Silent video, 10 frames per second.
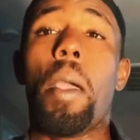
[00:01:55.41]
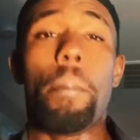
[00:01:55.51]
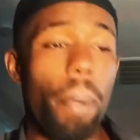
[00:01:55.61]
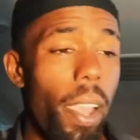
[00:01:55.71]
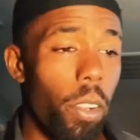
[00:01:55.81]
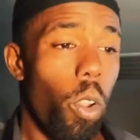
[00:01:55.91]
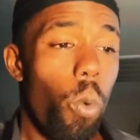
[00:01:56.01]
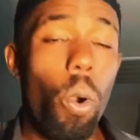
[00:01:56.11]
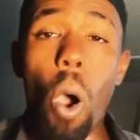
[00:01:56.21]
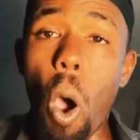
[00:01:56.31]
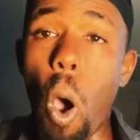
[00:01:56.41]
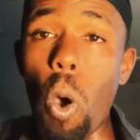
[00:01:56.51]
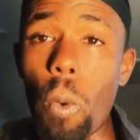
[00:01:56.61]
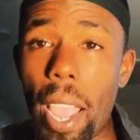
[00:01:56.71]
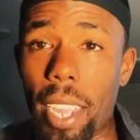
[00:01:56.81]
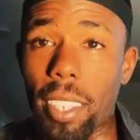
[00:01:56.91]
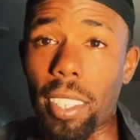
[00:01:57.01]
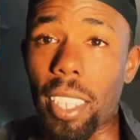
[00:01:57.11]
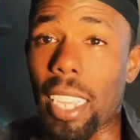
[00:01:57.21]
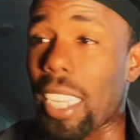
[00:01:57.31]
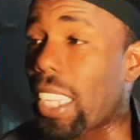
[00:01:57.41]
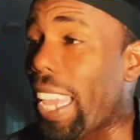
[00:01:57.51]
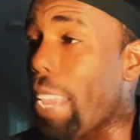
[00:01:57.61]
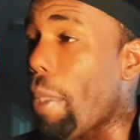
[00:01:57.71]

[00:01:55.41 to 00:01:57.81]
but will always claim